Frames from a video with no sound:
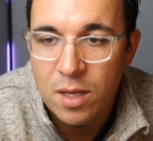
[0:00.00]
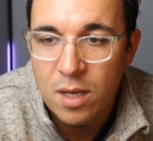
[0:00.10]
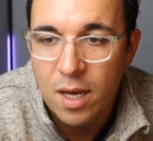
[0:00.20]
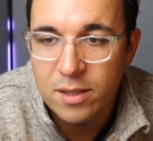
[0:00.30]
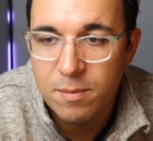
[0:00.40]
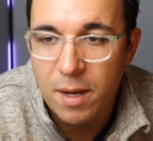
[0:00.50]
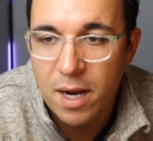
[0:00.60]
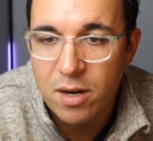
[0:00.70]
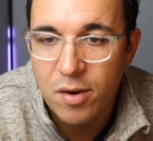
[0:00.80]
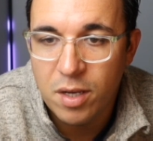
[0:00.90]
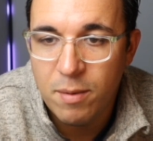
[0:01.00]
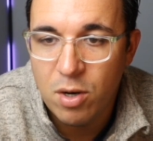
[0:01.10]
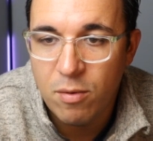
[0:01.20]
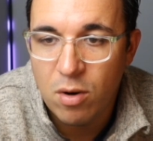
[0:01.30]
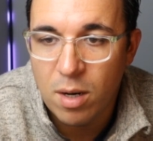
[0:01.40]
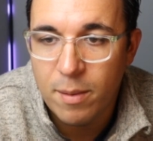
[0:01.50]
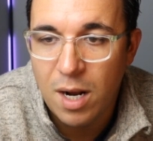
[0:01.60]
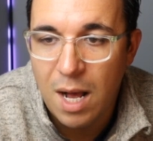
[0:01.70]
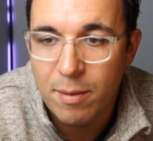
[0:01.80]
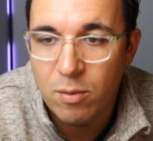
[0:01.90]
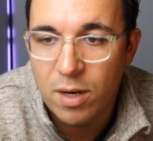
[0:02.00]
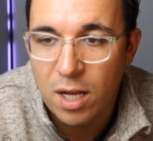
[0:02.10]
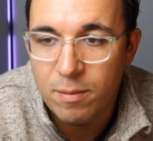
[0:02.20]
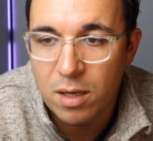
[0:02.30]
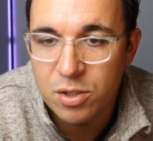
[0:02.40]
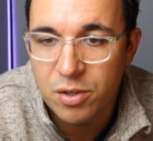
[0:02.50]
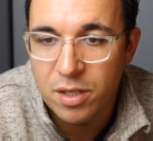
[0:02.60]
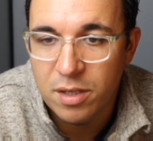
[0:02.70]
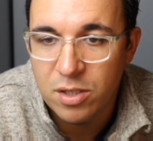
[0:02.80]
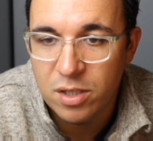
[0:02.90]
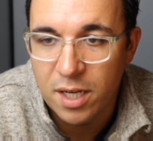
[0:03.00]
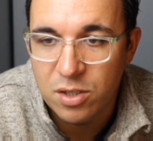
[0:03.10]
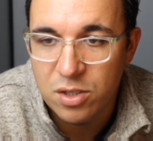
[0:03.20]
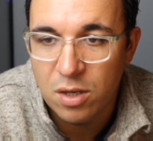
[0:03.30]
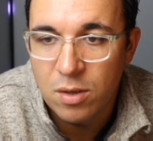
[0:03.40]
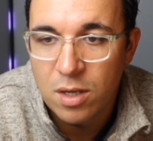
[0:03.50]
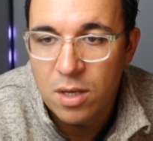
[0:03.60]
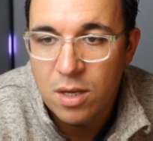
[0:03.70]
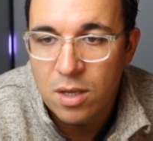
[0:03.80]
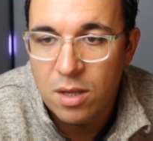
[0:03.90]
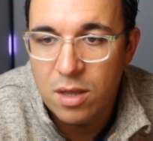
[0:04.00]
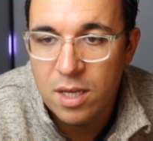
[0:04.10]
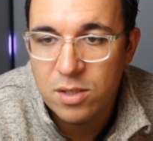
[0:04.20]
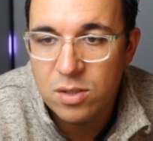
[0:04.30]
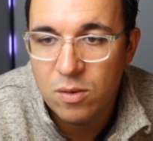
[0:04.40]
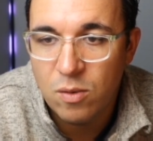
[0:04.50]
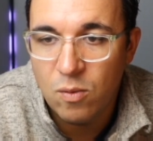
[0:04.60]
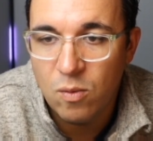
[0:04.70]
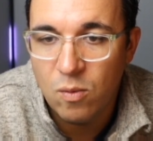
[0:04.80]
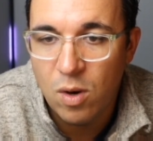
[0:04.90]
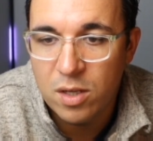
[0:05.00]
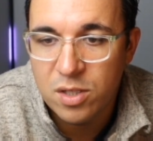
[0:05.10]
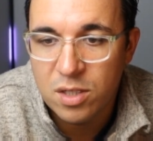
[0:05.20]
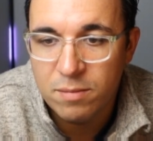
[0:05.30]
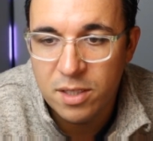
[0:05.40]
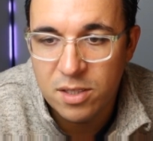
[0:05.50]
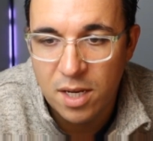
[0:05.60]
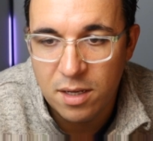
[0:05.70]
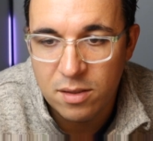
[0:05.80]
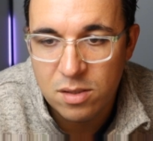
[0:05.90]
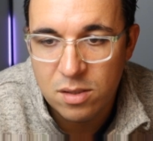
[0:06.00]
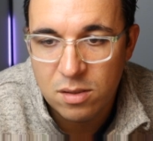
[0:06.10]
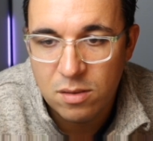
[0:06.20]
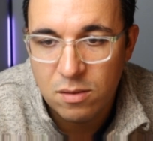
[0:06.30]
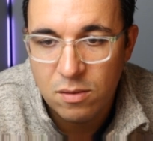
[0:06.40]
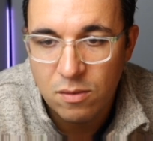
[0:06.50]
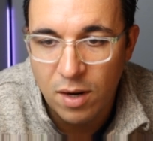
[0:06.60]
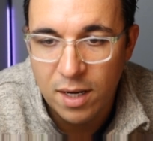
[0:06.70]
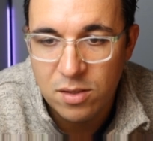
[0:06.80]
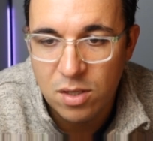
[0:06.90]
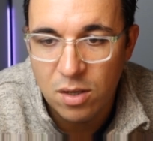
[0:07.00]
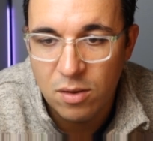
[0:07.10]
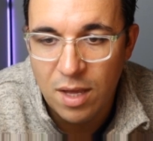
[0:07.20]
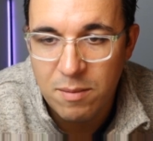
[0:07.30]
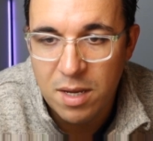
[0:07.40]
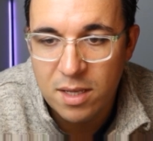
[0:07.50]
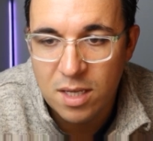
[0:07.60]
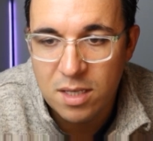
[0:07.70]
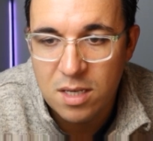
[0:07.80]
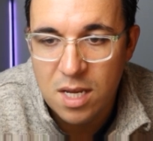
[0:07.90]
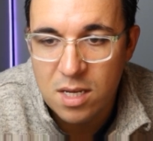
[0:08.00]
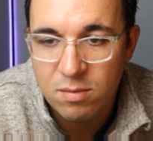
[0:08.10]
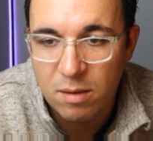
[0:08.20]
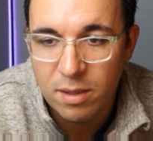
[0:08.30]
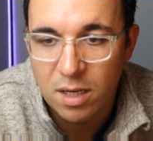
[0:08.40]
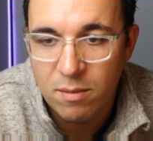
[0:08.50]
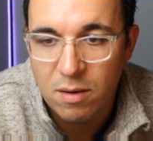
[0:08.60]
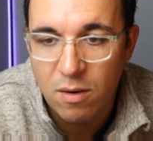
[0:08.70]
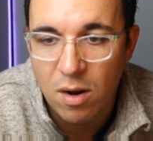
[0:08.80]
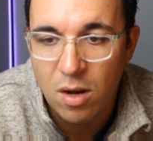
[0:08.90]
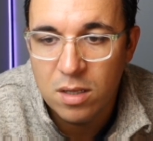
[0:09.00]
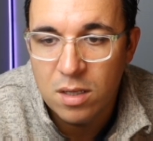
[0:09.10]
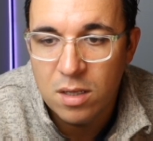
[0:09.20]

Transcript: As a pioneering computer programmer, Hopper would help usher in a digital age. So this was a complete sentence, right? So that means that D is probably going to be wrong.